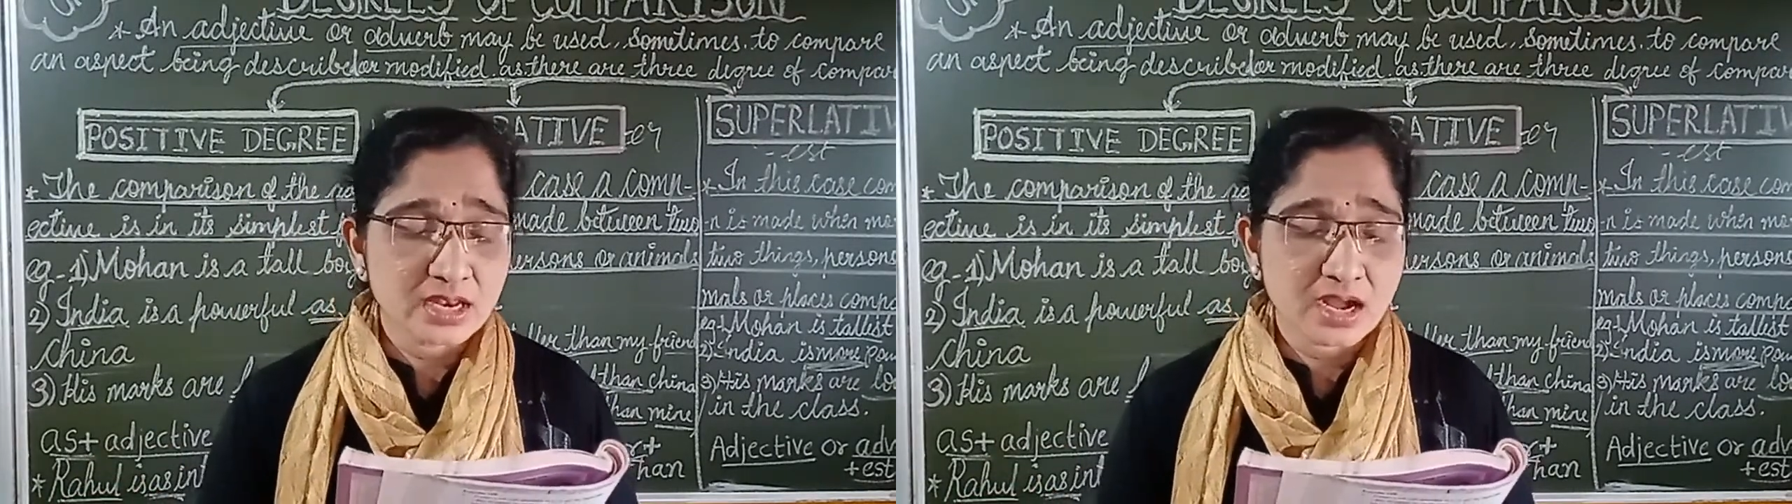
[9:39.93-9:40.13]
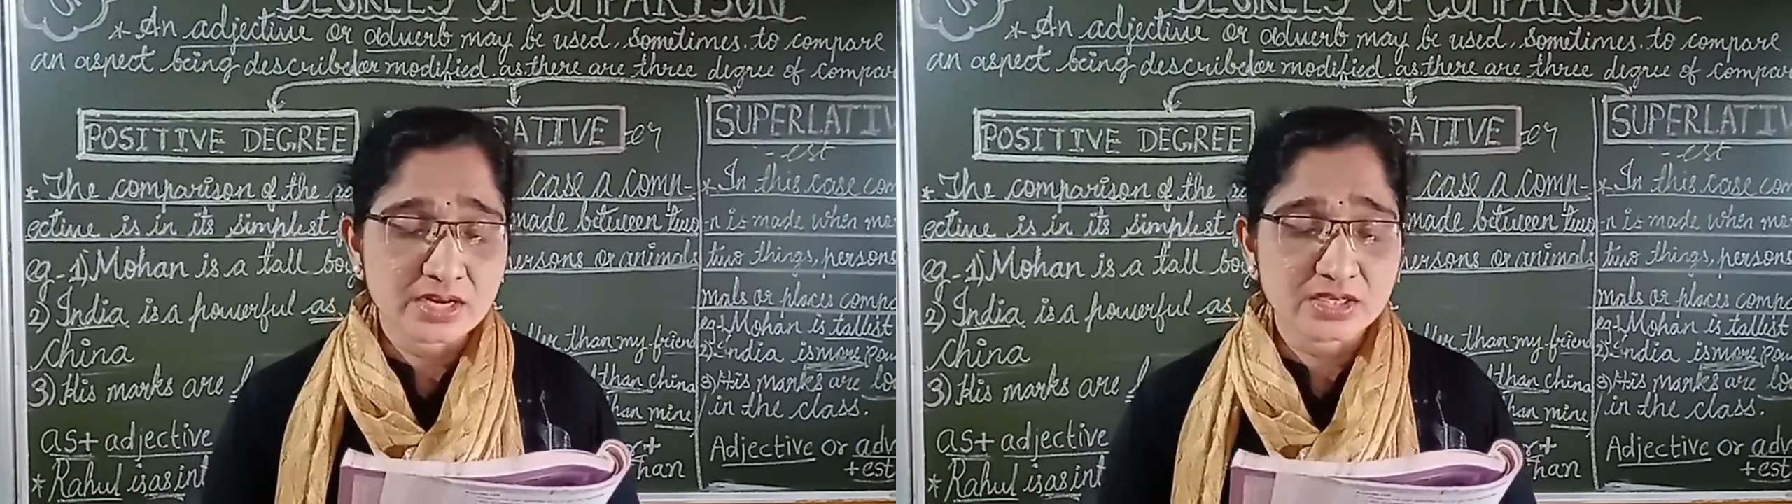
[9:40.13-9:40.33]

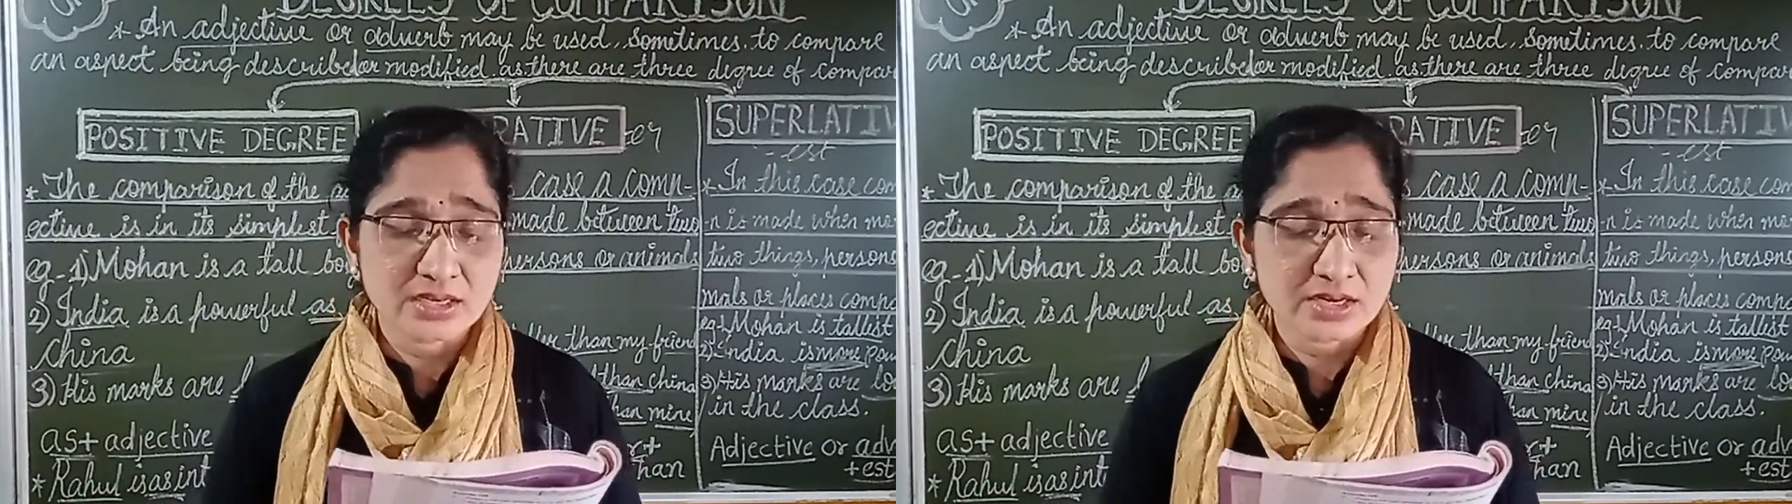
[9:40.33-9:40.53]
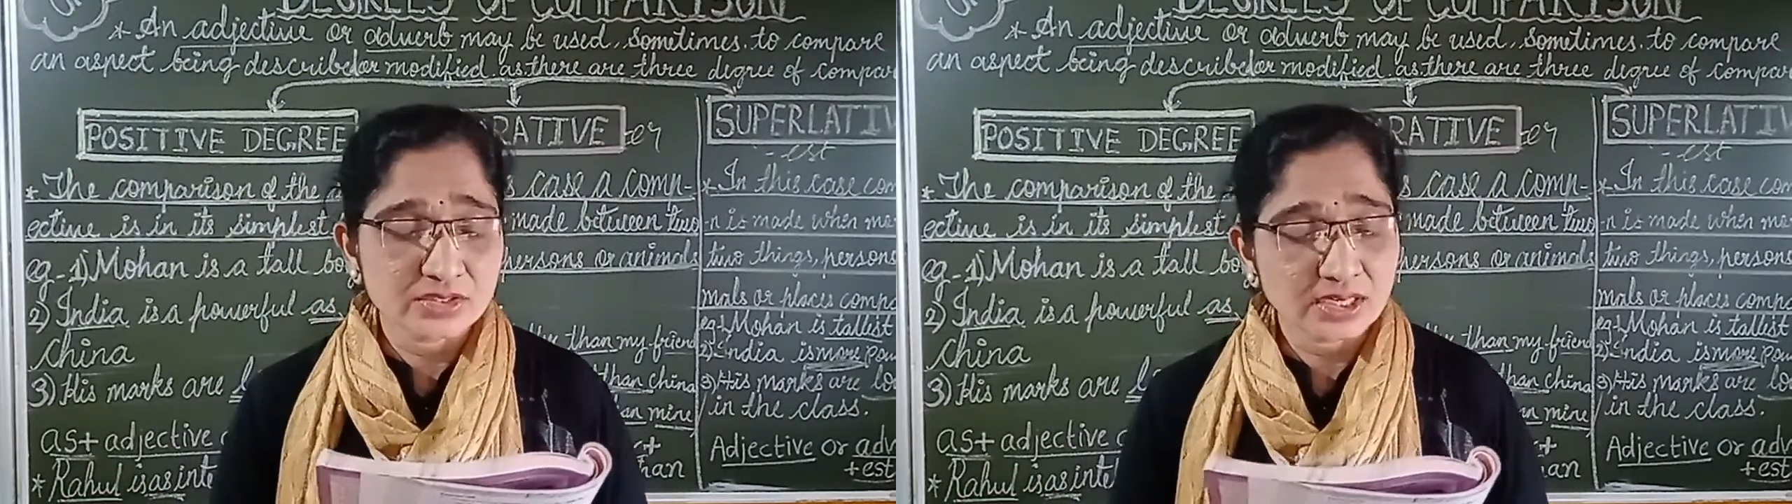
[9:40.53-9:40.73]
Large,
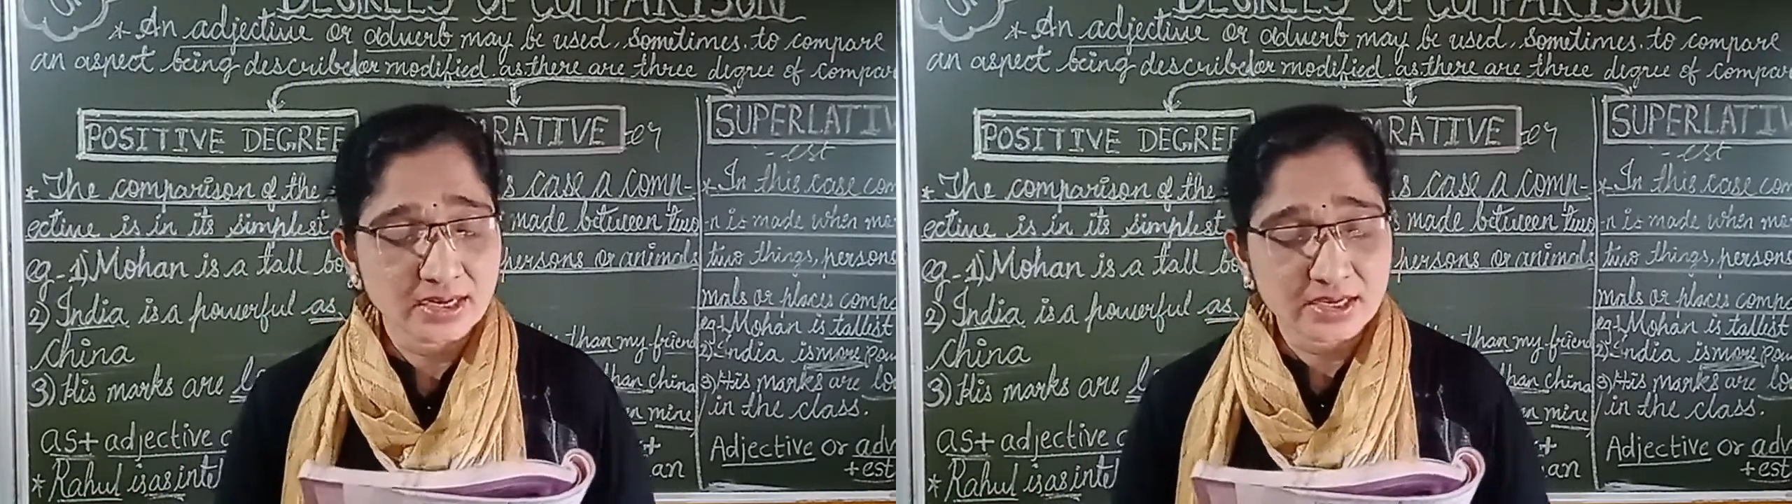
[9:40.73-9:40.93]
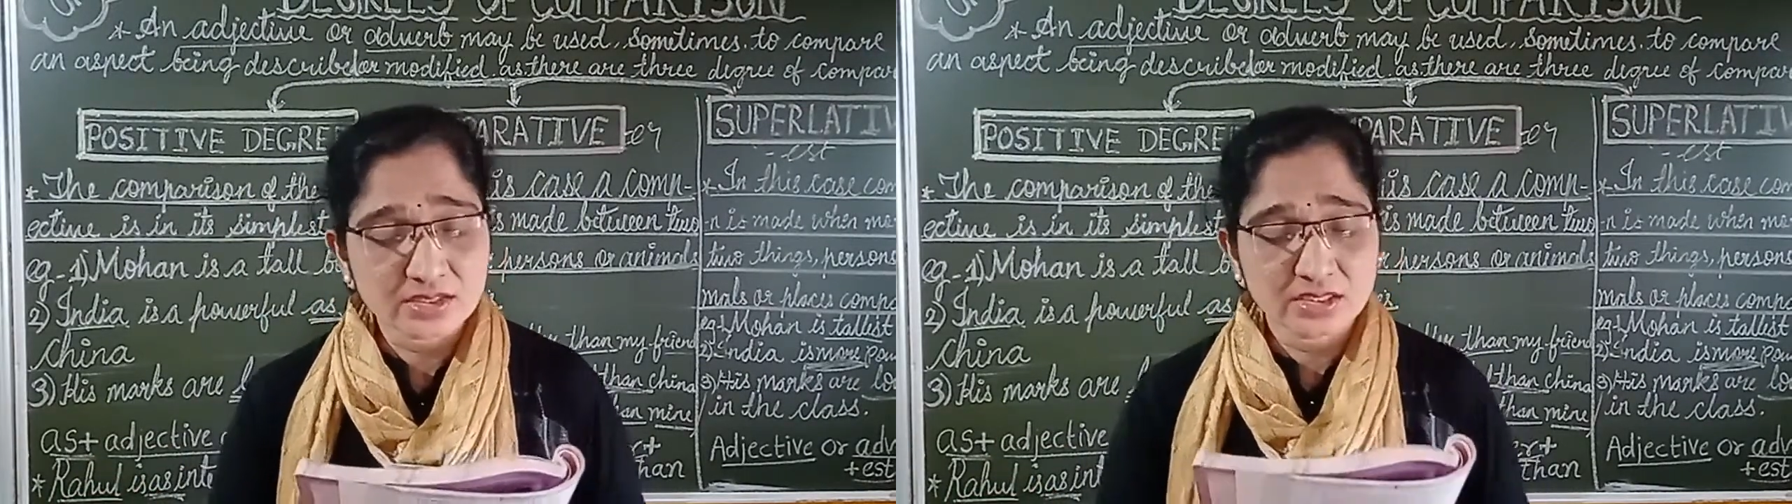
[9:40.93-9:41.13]
larger,
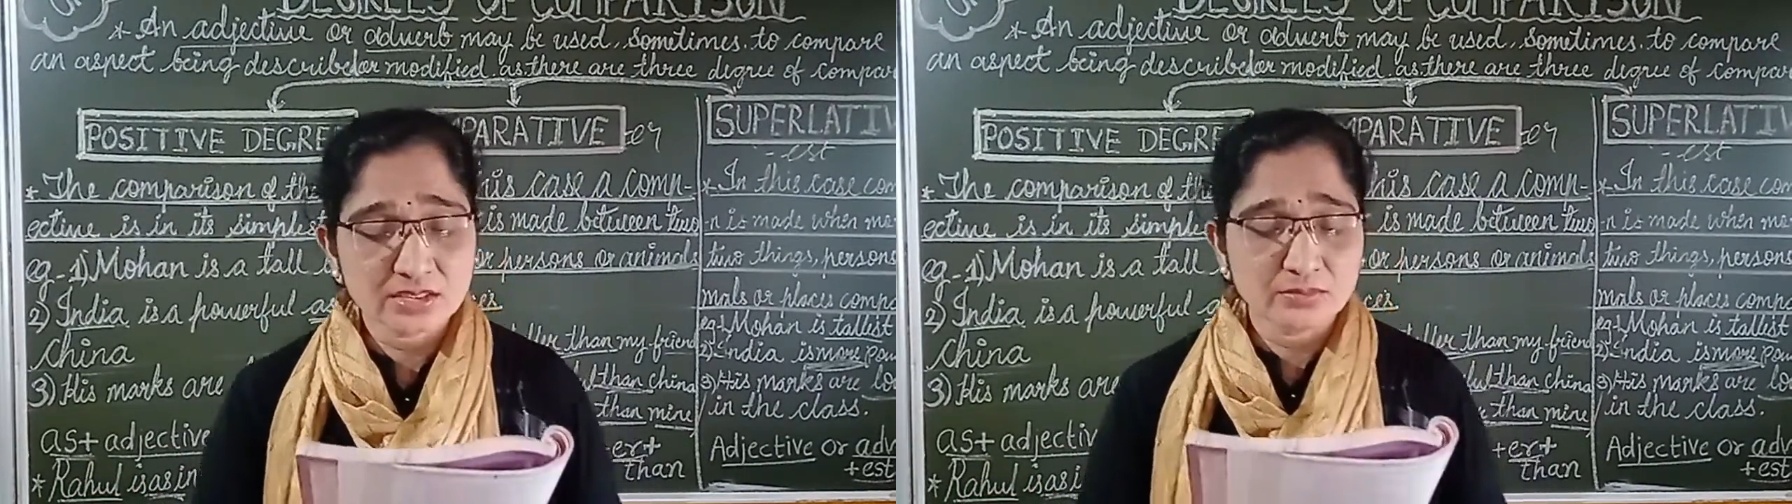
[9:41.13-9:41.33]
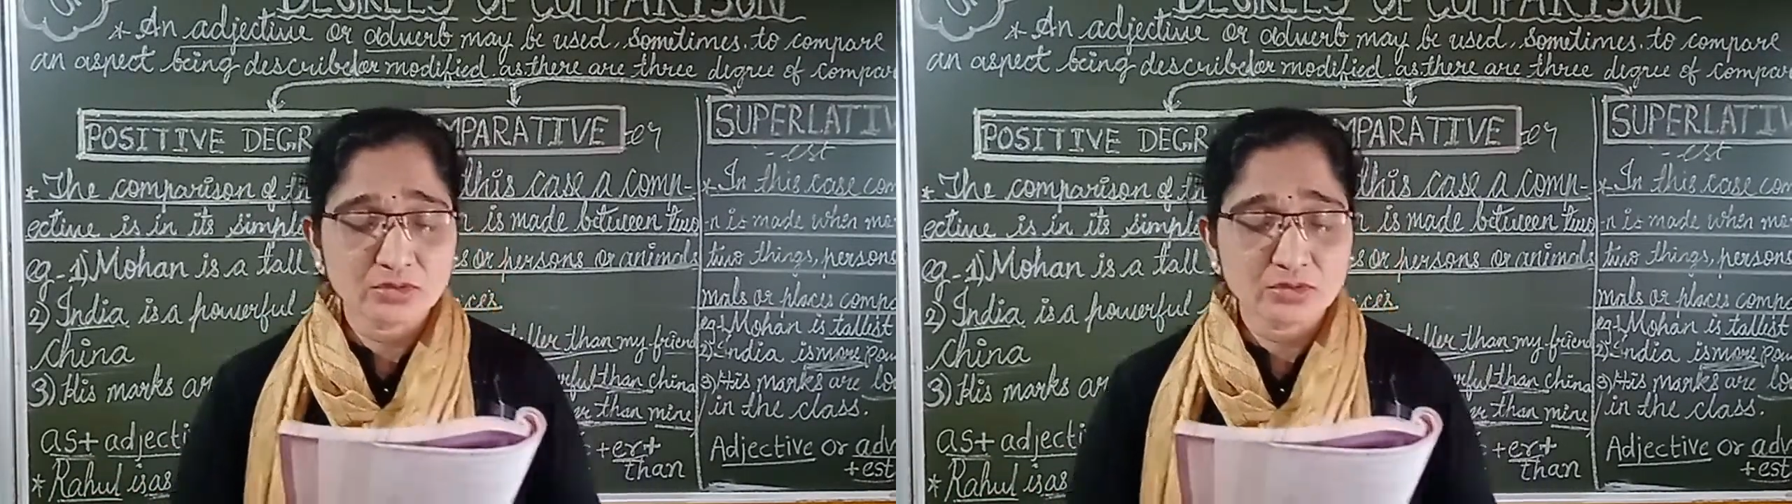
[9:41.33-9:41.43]
largest.